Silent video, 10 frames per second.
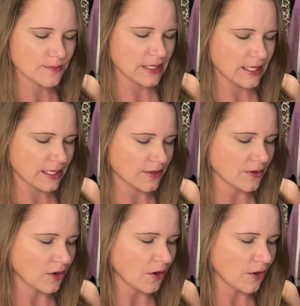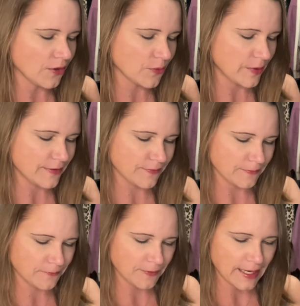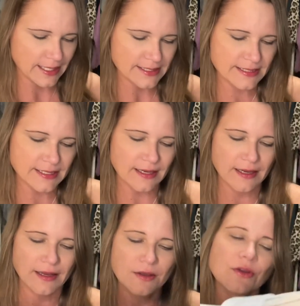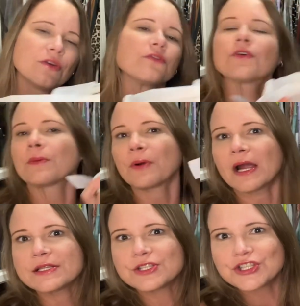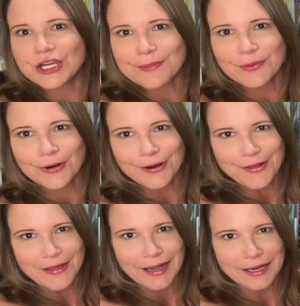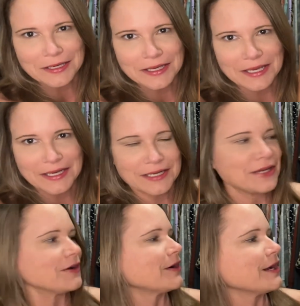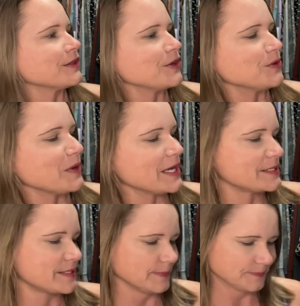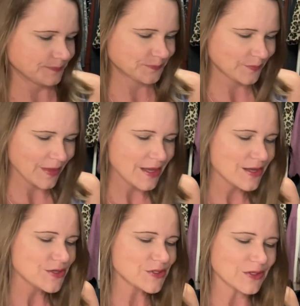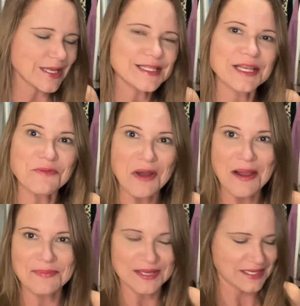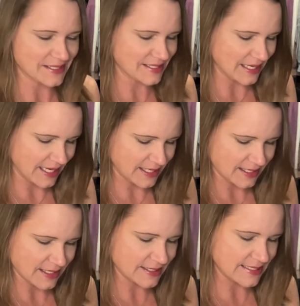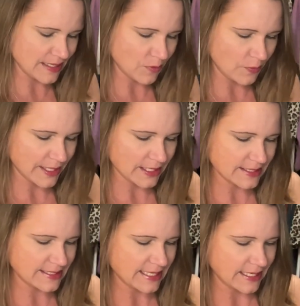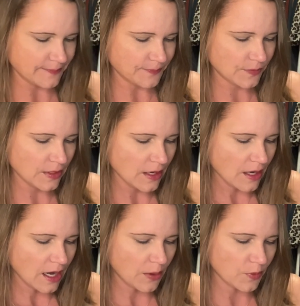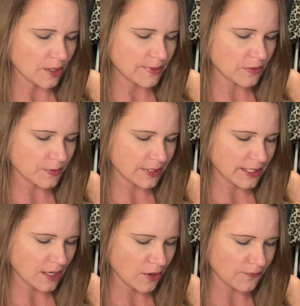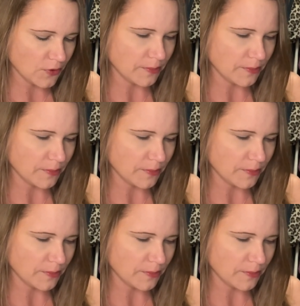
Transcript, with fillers: me all the way from France for a price cheaper than I could get it here in the U S. So let's unwrap this and see what we can see. I want to be really careful